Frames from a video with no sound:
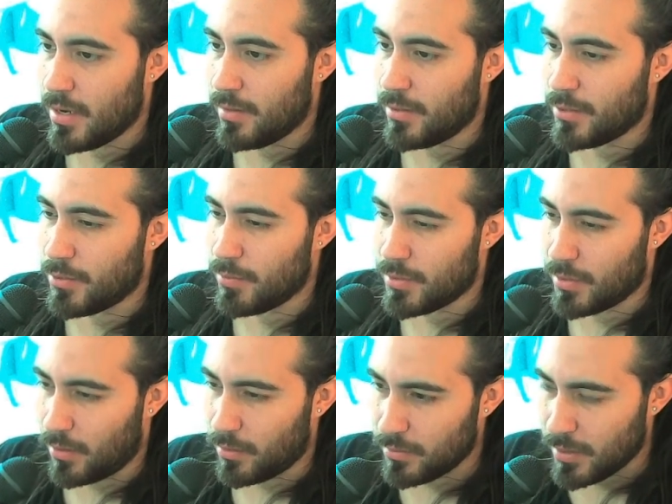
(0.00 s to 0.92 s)
This
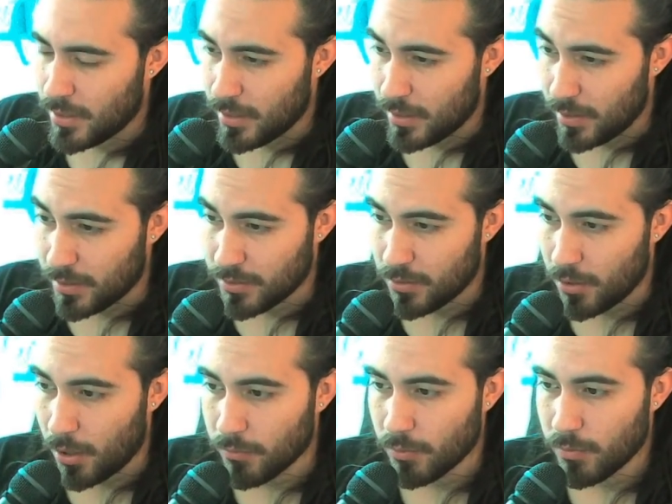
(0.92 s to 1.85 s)
result is an
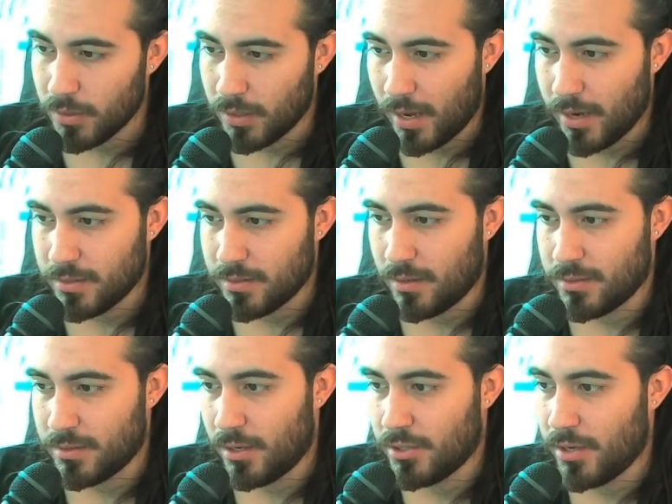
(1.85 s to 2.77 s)
over-reliance on
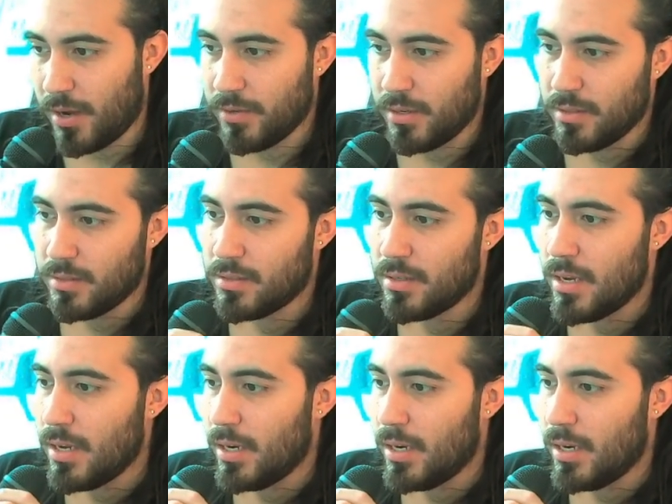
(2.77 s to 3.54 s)
such evidence